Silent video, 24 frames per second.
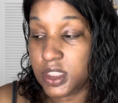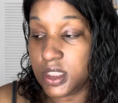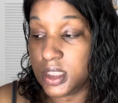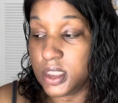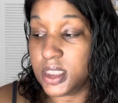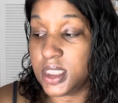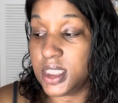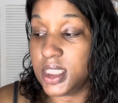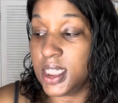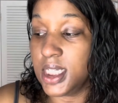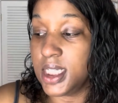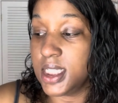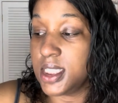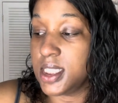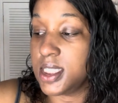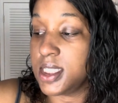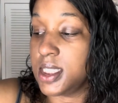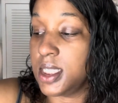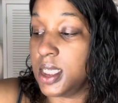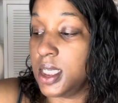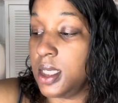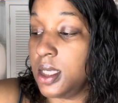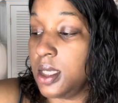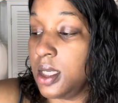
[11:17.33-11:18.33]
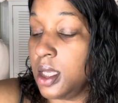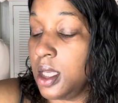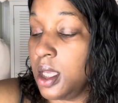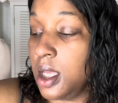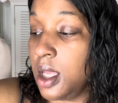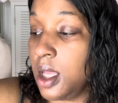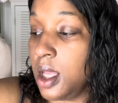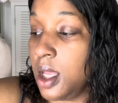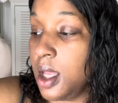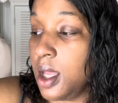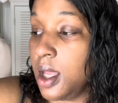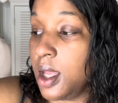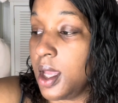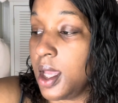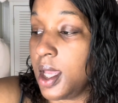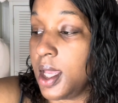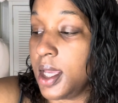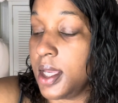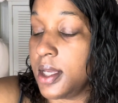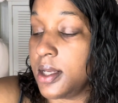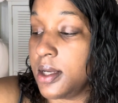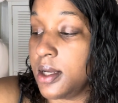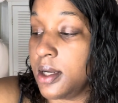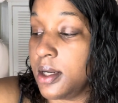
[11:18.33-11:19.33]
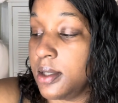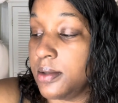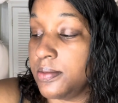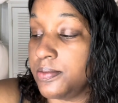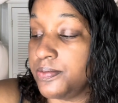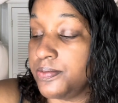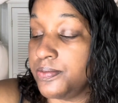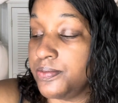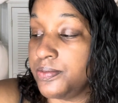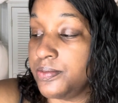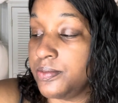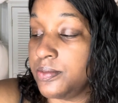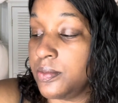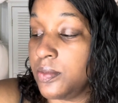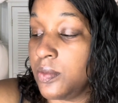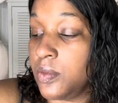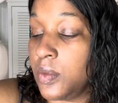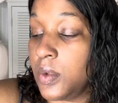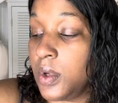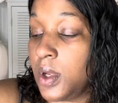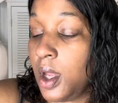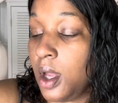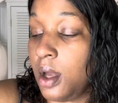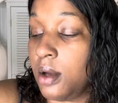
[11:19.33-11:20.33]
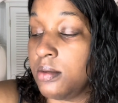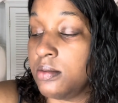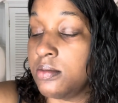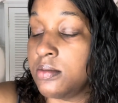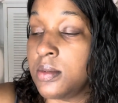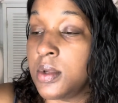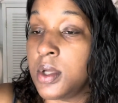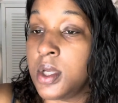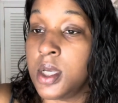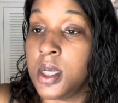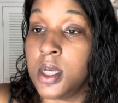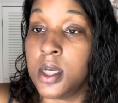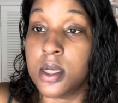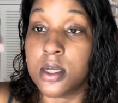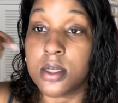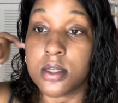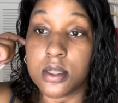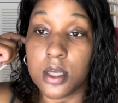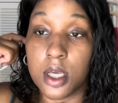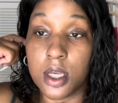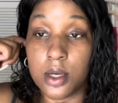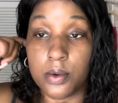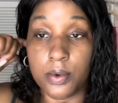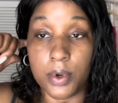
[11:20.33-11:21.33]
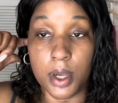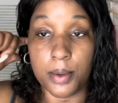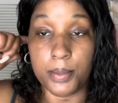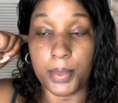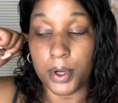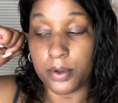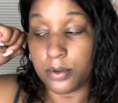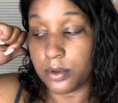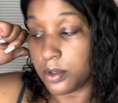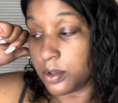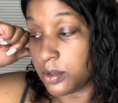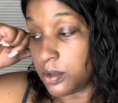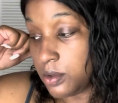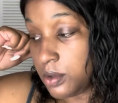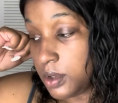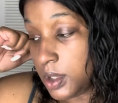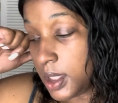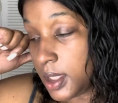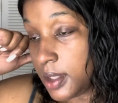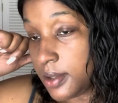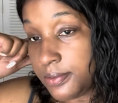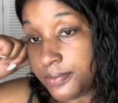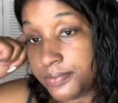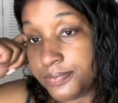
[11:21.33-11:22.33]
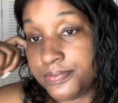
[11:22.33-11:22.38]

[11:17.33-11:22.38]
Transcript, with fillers: DHC. And yeah, so anyway, I'm out the door.